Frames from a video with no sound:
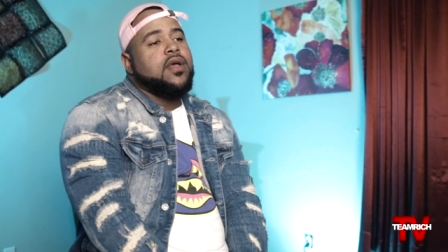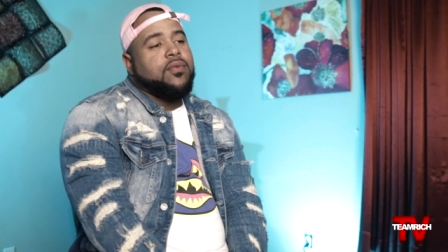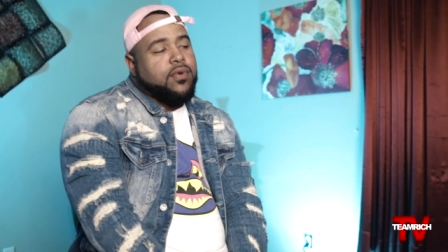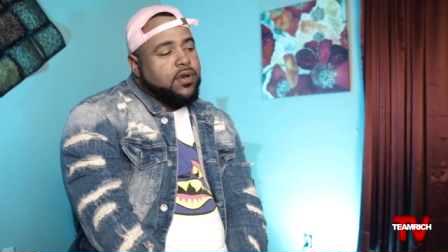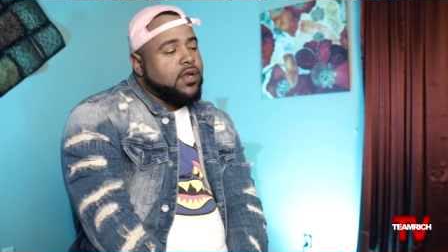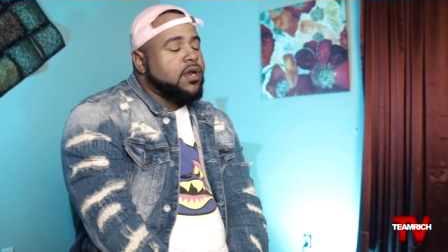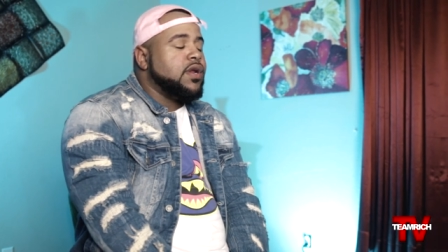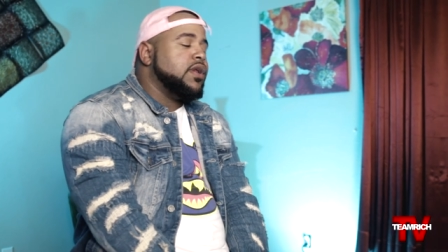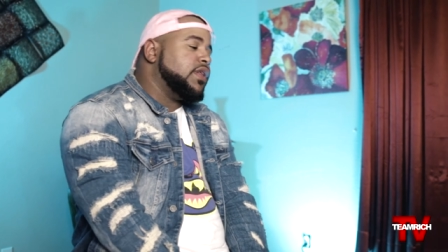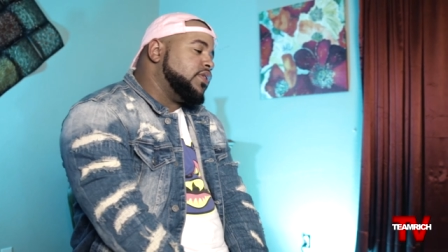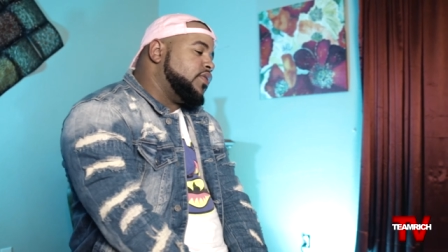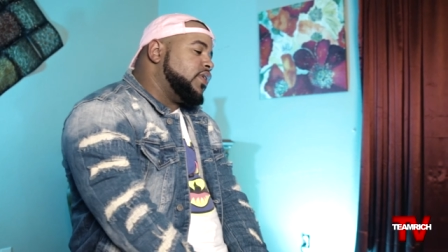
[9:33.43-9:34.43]
one hundred
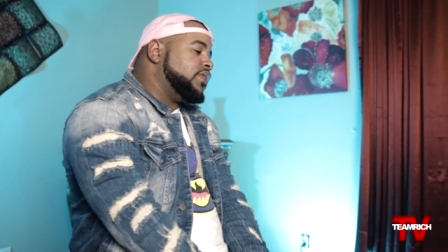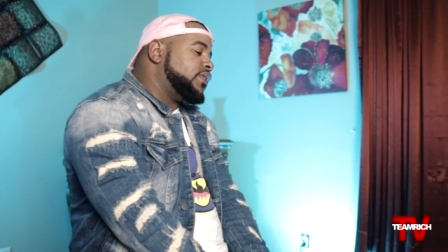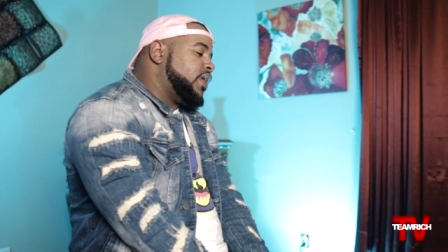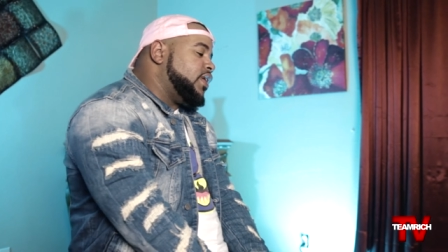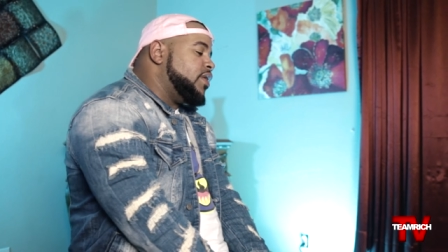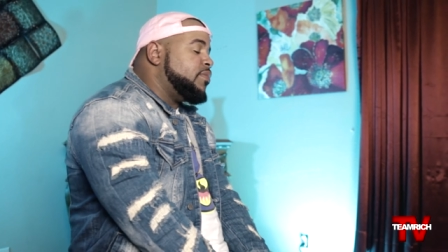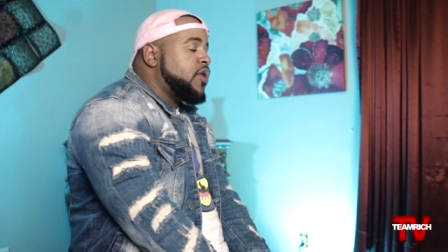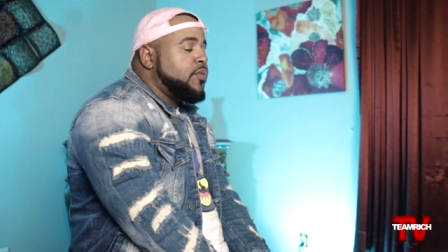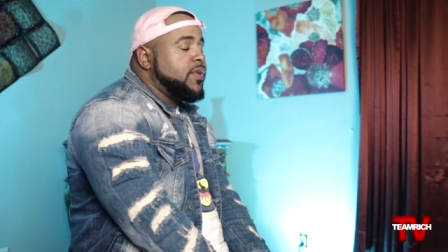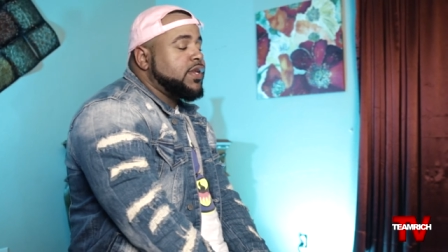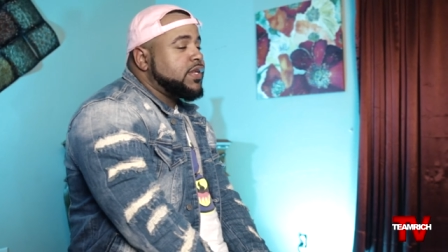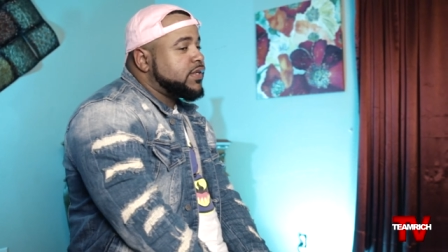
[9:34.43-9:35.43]
another artists out here in
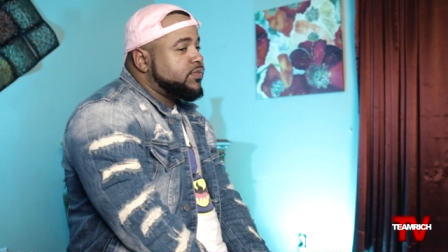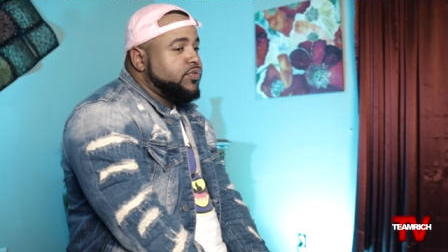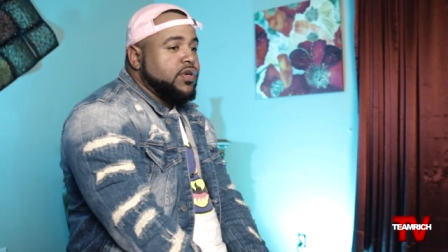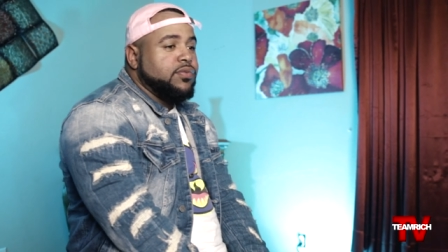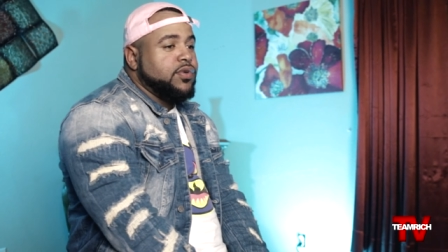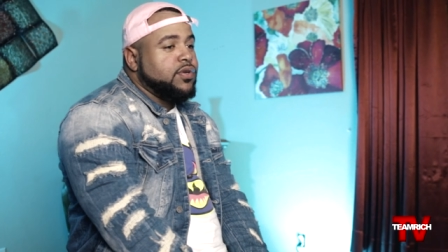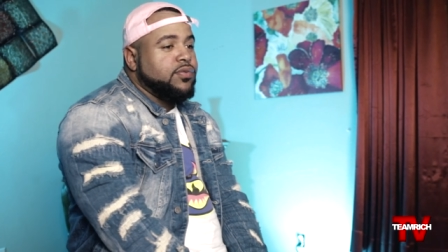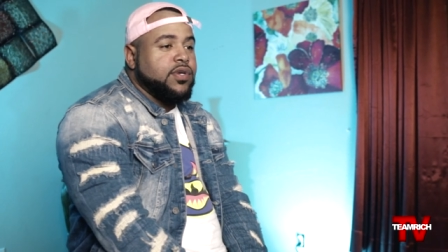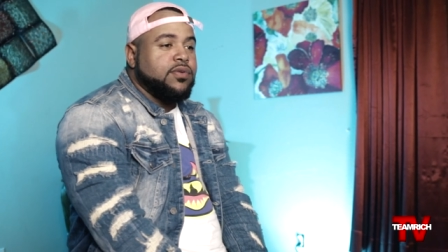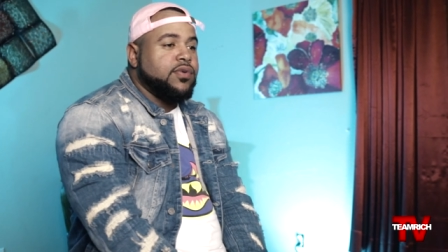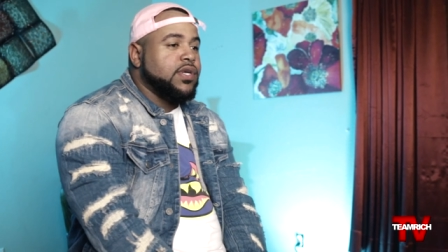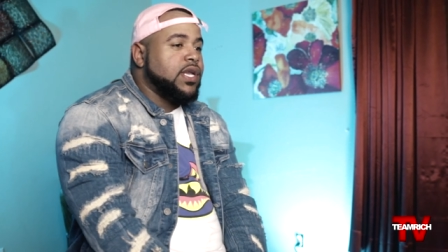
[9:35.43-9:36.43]
Beaumont that's real, real,
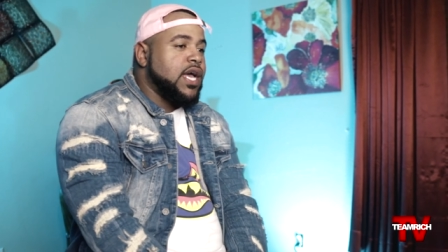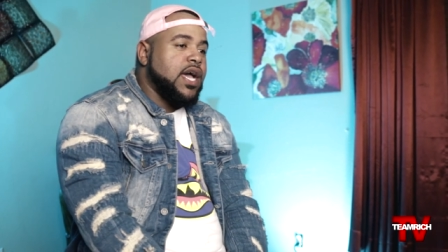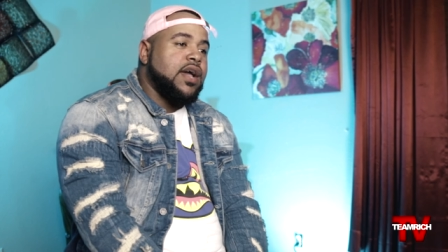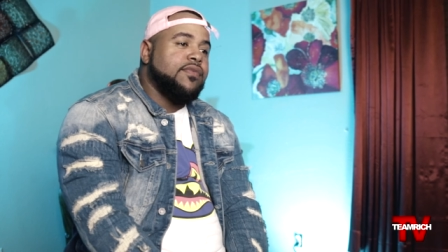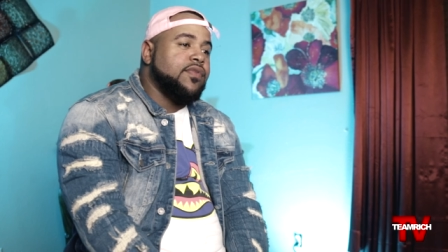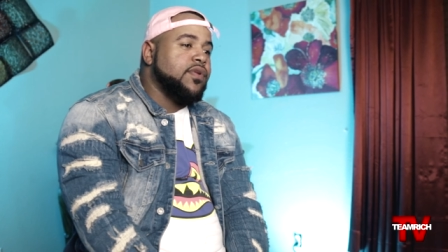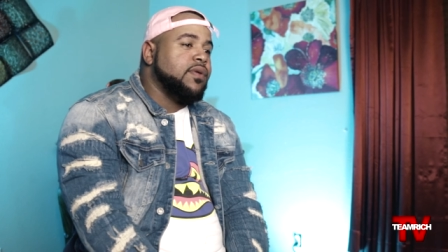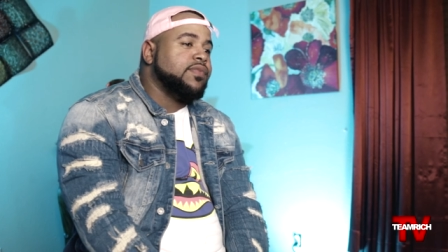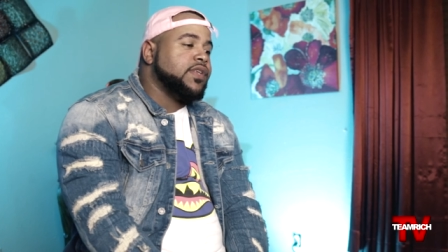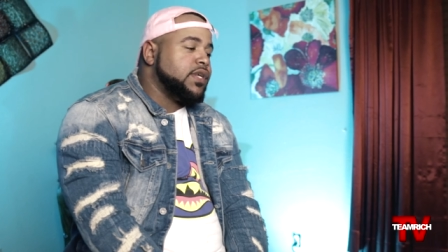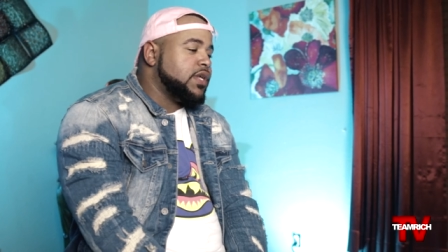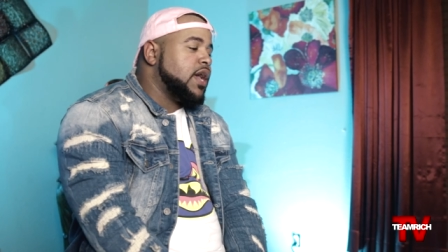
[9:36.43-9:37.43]
real, real live. You know what I'm saying?